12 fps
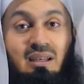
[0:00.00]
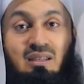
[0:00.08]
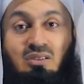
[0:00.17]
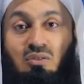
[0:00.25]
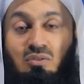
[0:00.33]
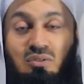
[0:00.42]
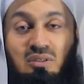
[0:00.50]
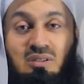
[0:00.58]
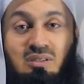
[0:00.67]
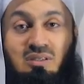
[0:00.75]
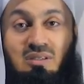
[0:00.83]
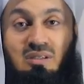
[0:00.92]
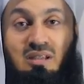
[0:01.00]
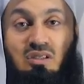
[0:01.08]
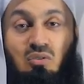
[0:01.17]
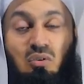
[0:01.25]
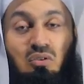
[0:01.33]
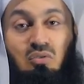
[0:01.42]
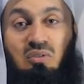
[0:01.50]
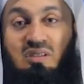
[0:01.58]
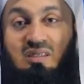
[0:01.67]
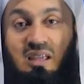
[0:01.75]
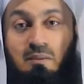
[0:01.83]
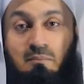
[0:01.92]
Let's go to this. Let's all do
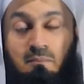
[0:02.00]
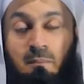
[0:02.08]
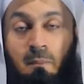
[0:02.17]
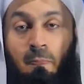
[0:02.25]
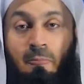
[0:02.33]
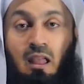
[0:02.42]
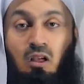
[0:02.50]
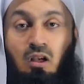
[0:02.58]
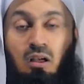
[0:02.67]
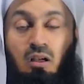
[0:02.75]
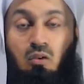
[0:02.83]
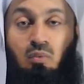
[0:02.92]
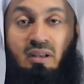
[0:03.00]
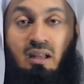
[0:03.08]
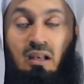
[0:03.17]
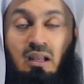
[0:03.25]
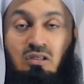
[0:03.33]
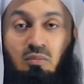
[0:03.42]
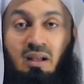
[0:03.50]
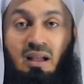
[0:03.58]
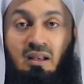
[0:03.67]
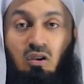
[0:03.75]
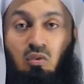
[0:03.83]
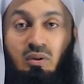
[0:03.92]
the same. When Allah
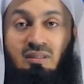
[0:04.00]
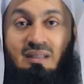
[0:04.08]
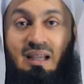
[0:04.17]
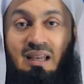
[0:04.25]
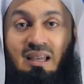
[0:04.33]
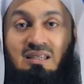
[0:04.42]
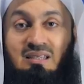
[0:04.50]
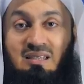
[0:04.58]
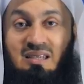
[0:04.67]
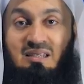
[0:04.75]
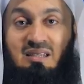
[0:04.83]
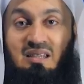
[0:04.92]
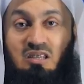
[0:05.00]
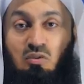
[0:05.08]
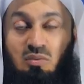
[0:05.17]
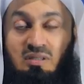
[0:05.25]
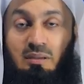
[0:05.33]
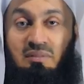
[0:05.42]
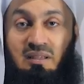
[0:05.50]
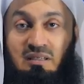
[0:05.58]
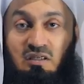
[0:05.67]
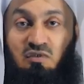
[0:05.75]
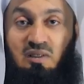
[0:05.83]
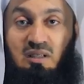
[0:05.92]
subhanahu wa ta'ala has tested us with something
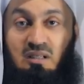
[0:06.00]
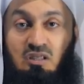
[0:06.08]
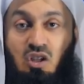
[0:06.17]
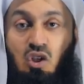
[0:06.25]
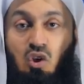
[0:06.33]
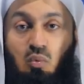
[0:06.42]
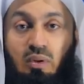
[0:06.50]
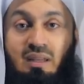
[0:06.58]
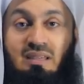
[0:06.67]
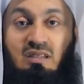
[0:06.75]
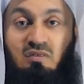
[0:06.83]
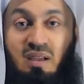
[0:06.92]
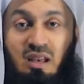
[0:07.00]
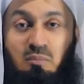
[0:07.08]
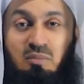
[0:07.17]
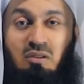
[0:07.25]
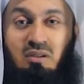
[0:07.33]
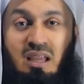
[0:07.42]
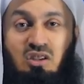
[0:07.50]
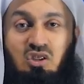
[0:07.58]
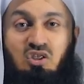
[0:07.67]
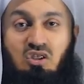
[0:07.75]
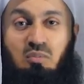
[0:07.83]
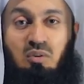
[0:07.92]
difficult, we develop the
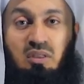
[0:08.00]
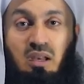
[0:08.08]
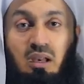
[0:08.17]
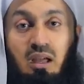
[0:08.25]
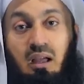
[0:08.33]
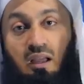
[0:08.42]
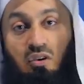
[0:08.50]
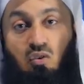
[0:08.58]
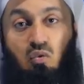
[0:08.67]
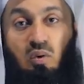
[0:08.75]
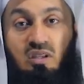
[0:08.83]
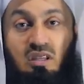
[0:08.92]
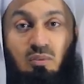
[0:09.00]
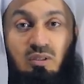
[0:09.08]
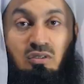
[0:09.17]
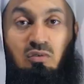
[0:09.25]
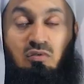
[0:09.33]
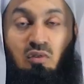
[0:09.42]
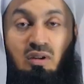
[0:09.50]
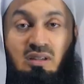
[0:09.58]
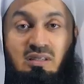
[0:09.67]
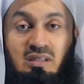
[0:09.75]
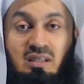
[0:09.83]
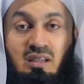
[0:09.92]
relationship with Allah, and look what He will do for
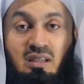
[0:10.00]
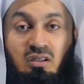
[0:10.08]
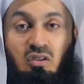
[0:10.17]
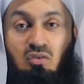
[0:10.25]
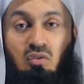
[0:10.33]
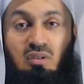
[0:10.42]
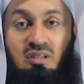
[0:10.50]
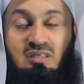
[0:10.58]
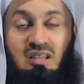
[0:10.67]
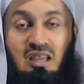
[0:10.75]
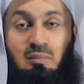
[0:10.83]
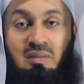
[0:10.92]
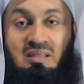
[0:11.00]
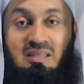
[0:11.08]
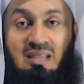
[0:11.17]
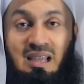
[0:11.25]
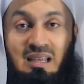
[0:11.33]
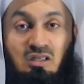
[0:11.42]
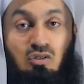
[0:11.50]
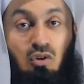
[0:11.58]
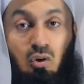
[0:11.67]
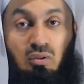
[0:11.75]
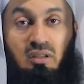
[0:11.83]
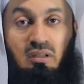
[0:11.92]
us. Not all the time is silence
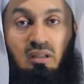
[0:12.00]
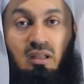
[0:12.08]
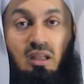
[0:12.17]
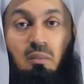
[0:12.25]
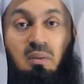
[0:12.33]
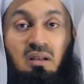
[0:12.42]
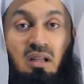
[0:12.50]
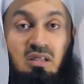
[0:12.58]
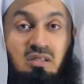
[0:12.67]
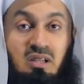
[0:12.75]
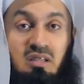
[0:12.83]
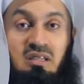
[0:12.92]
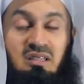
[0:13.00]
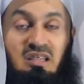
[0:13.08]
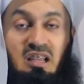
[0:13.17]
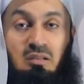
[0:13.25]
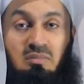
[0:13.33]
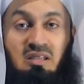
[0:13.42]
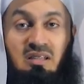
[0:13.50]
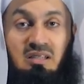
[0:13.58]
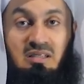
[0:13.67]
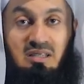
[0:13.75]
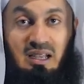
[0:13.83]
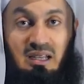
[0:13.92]
golden, but at certain times,
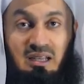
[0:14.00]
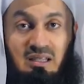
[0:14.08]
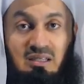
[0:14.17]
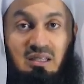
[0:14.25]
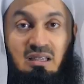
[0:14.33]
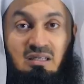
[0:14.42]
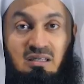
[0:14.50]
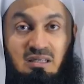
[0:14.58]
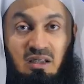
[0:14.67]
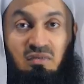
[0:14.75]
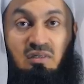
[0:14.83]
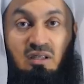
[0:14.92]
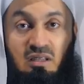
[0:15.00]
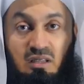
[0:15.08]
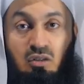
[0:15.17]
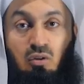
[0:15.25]
silence is definitely